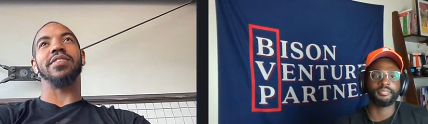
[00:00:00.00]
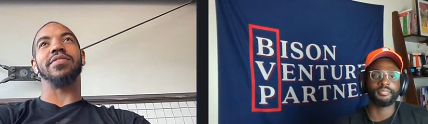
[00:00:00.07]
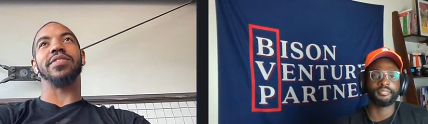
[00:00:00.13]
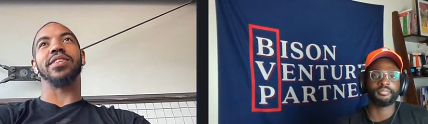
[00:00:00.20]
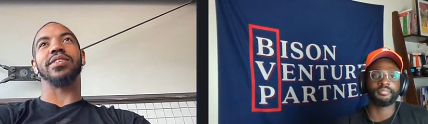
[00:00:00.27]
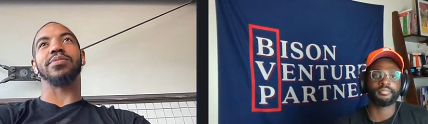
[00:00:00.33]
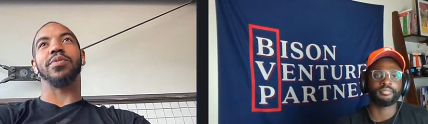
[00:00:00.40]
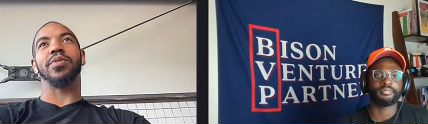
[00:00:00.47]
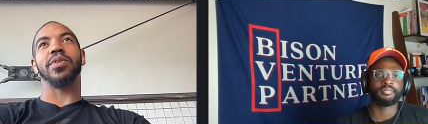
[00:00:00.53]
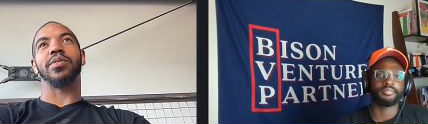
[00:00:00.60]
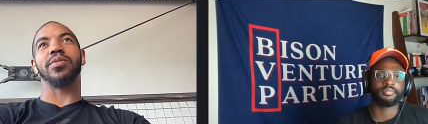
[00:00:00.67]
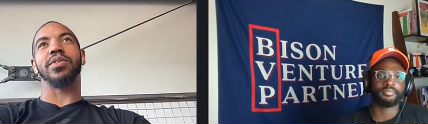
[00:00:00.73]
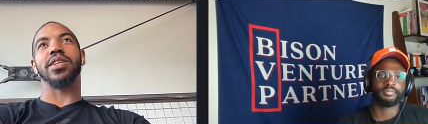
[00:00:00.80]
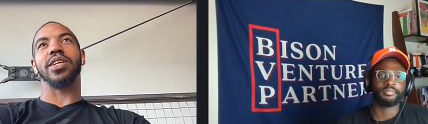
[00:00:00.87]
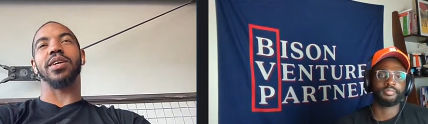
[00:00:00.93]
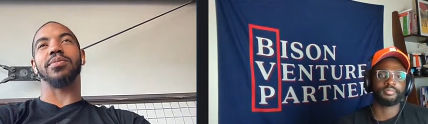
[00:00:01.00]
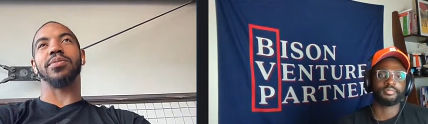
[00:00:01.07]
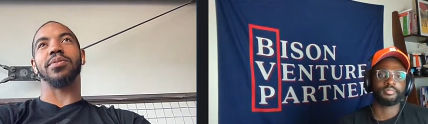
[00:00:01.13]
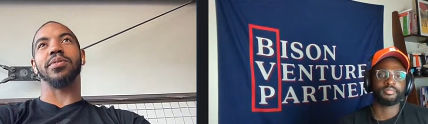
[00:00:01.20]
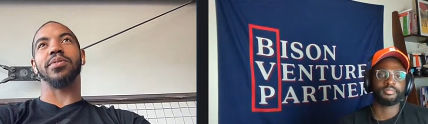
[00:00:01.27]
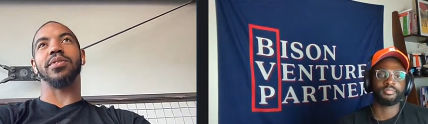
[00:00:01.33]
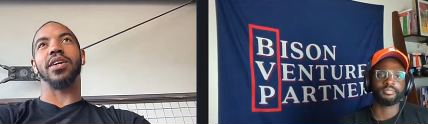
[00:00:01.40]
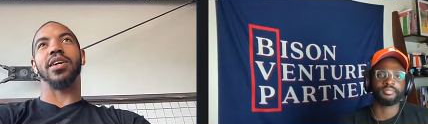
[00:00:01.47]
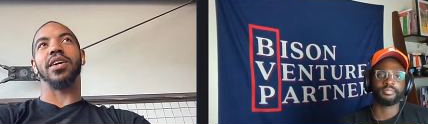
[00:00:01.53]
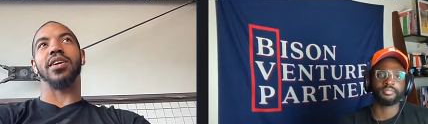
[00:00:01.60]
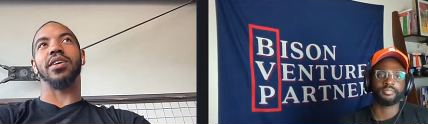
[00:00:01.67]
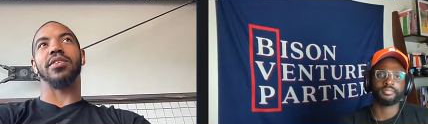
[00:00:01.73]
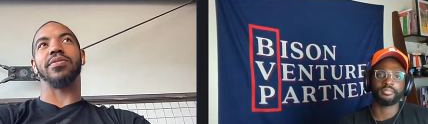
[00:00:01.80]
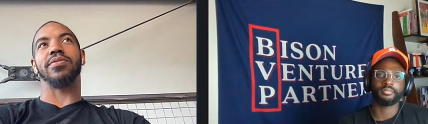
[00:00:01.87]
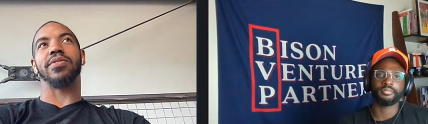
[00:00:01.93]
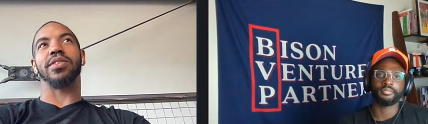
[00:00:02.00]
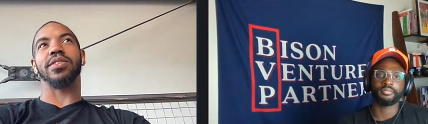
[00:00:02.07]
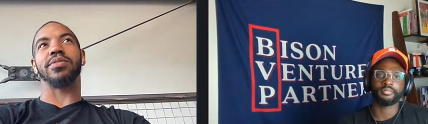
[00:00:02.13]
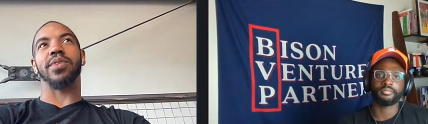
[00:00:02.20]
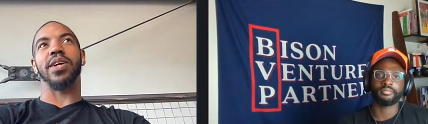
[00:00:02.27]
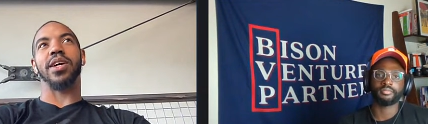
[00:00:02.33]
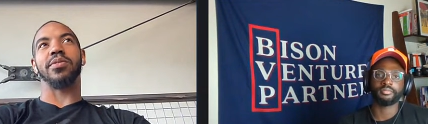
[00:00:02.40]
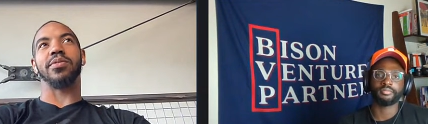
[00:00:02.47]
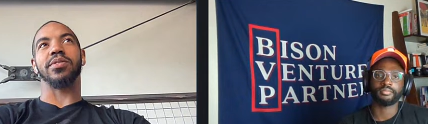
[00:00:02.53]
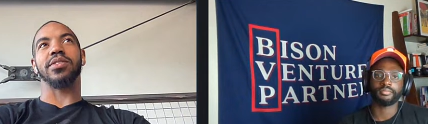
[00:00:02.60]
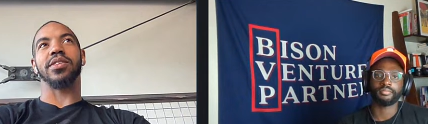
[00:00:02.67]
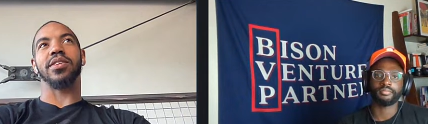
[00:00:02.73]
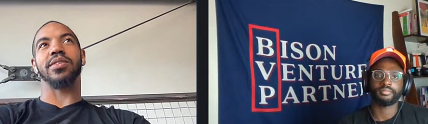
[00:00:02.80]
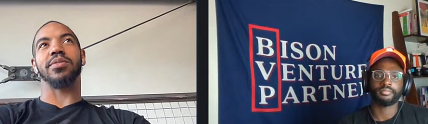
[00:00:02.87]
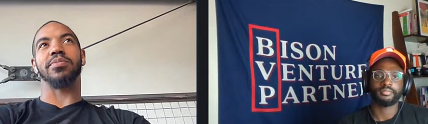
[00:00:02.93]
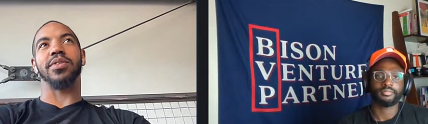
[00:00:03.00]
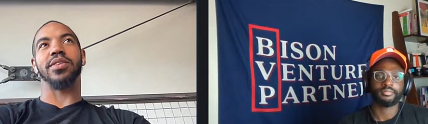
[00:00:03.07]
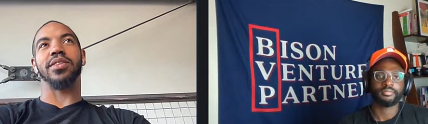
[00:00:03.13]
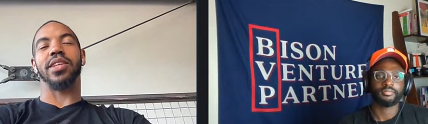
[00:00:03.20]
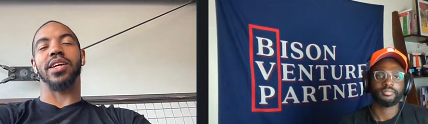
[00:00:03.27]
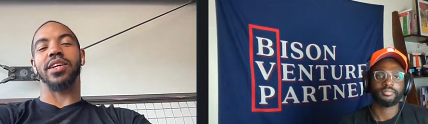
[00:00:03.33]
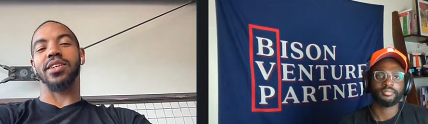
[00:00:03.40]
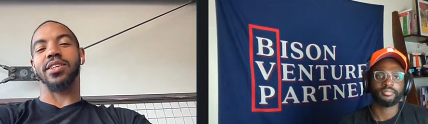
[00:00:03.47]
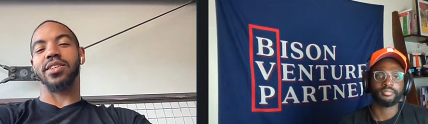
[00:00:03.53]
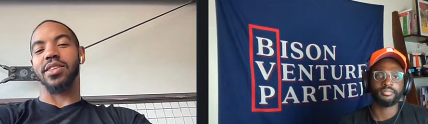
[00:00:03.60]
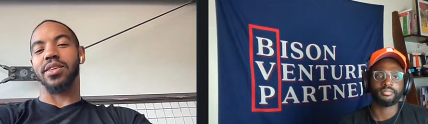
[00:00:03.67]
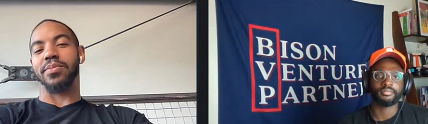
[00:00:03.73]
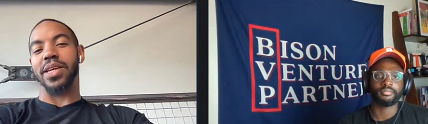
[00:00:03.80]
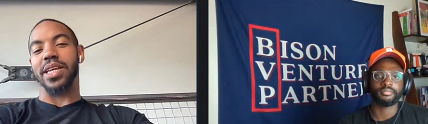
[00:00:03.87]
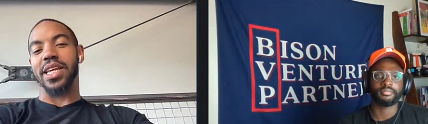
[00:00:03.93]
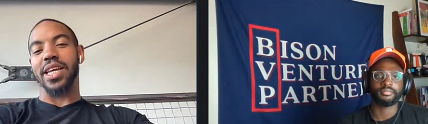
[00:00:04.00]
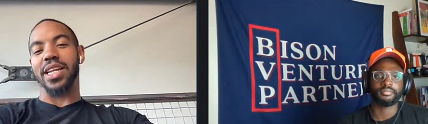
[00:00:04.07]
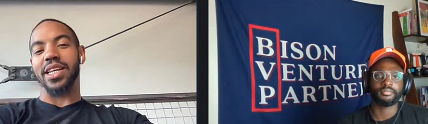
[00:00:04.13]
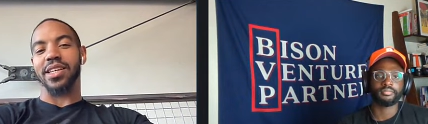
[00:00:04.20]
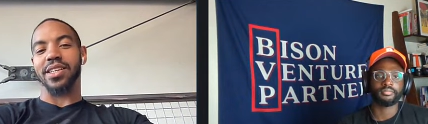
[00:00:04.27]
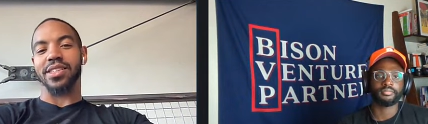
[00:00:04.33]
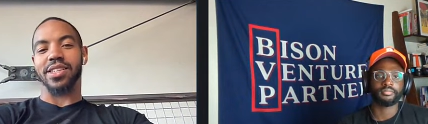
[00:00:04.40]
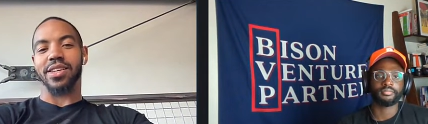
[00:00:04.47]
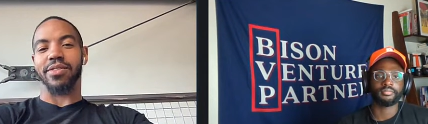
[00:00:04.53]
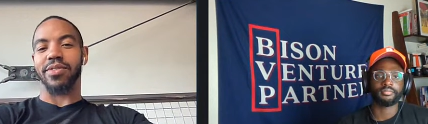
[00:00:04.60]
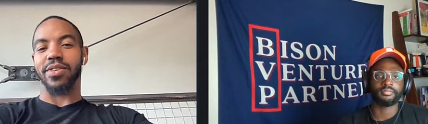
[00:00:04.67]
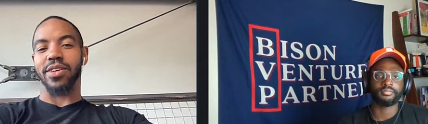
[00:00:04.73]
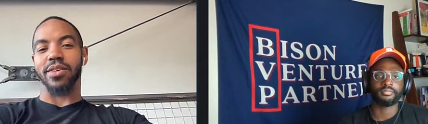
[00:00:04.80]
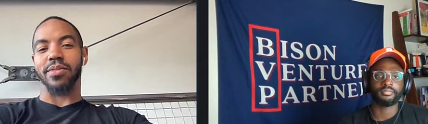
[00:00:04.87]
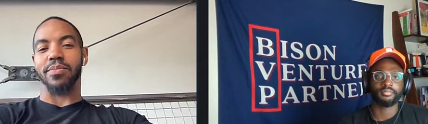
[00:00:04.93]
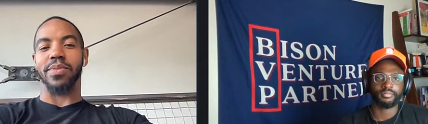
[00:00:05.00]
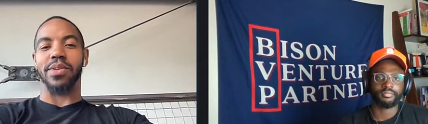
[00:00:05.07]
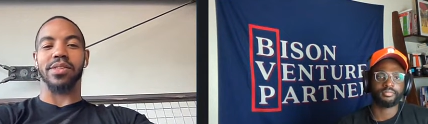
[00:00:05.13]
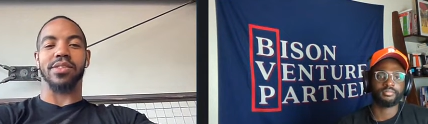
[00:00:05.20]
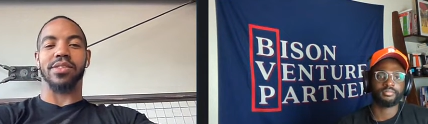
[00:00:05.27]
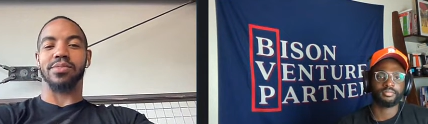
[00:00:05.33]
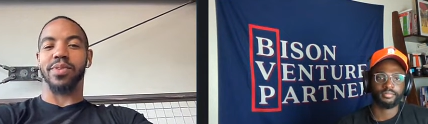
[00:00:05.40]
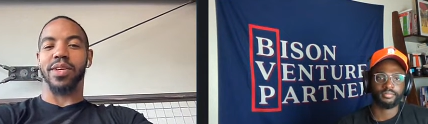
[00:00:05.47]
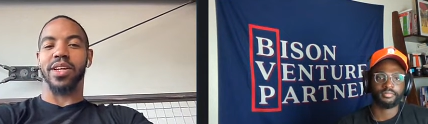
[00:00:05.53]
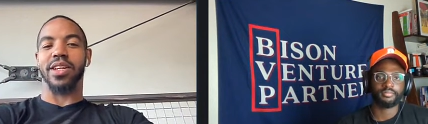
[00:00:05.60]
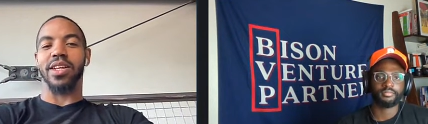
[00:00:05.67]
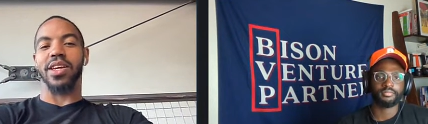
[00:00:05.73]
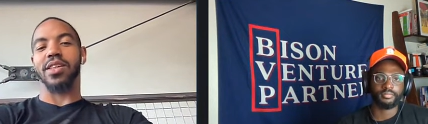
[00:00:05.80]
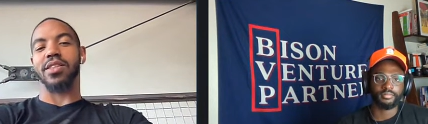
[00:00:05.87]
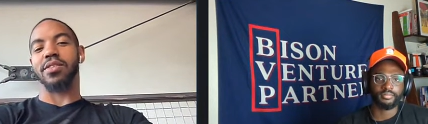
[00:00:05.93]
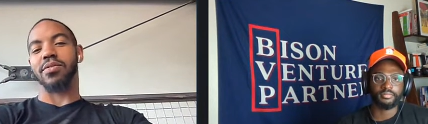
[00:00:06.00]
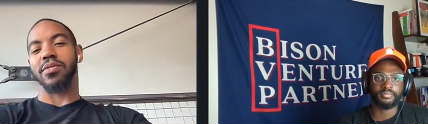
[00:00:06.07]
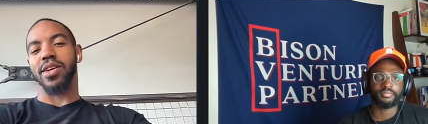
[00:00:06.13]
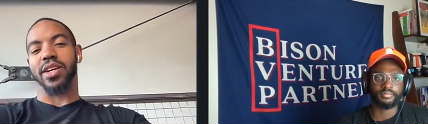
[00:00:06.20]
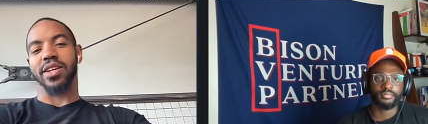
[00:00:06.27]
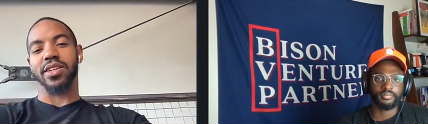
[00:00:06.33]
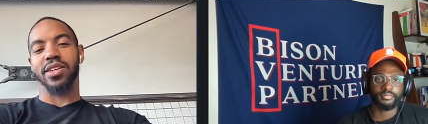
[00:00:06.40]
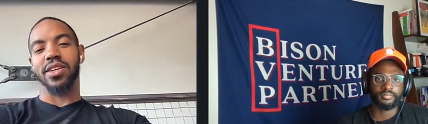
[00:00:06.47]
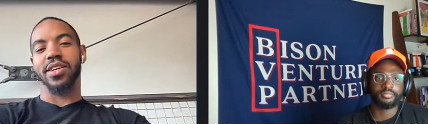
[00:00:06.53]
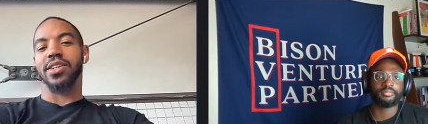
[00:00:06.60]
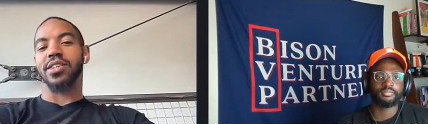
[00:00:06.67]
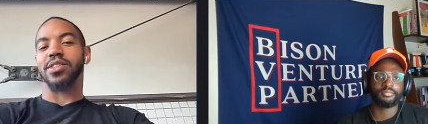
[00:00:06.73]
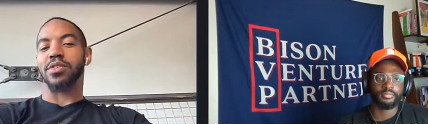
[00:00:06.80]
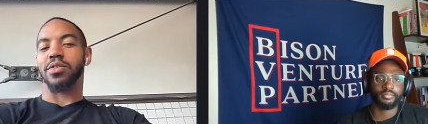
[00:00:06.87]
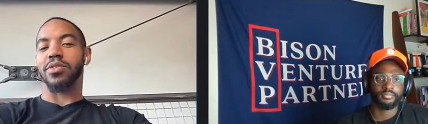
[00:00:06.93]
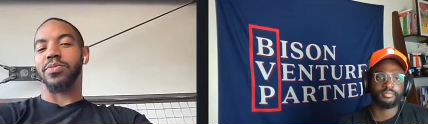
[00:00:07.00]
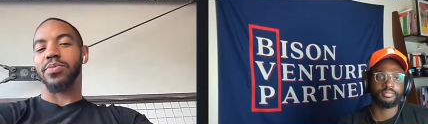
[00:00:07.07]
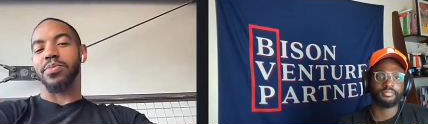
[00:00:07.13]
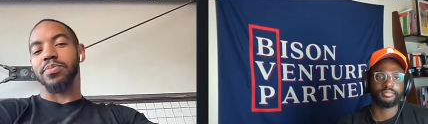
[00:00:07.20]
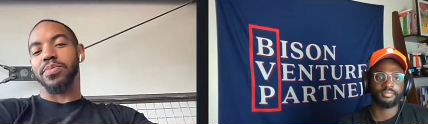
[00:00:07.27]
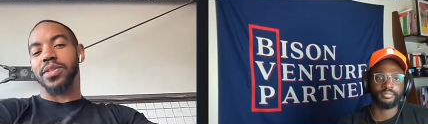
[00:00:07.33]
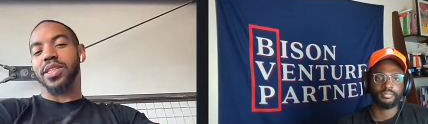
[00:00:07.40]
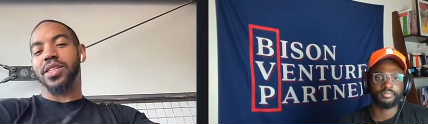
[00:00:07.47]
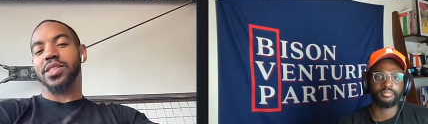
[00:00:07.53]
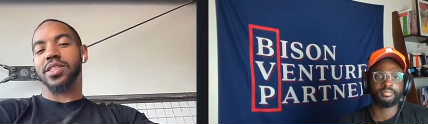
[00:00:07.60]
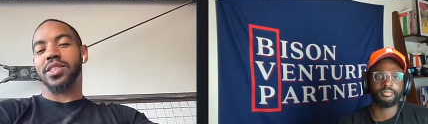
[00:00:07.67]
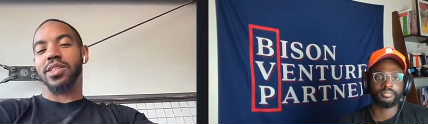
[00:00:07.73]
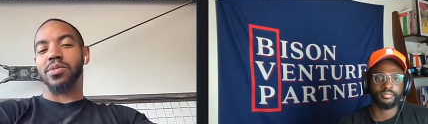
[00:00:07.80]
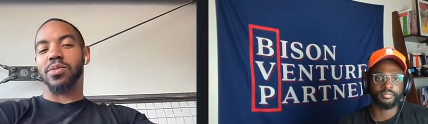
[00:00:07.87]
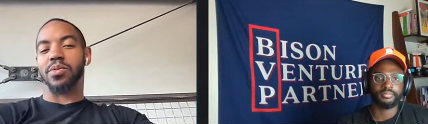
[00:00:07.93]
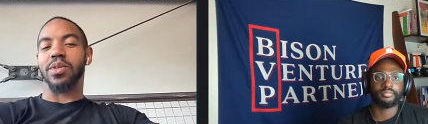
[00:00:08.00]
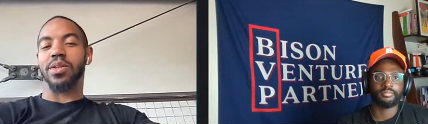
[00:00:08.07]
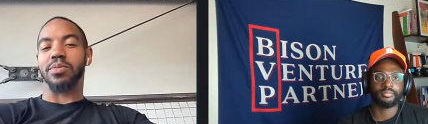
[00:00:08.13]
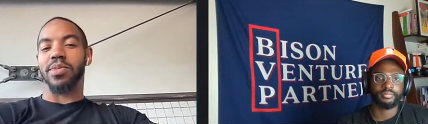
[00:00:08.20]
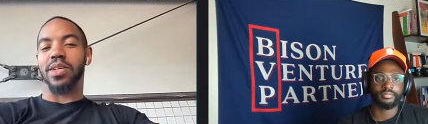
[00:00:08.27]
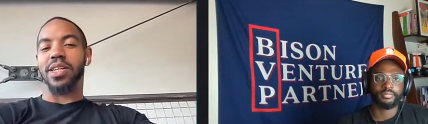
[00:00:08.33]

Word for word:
Speaker 1: even this morning with a couple uh friends of mine, we're starting to put like a the beginnings of a business plan together, right? So potentially we want to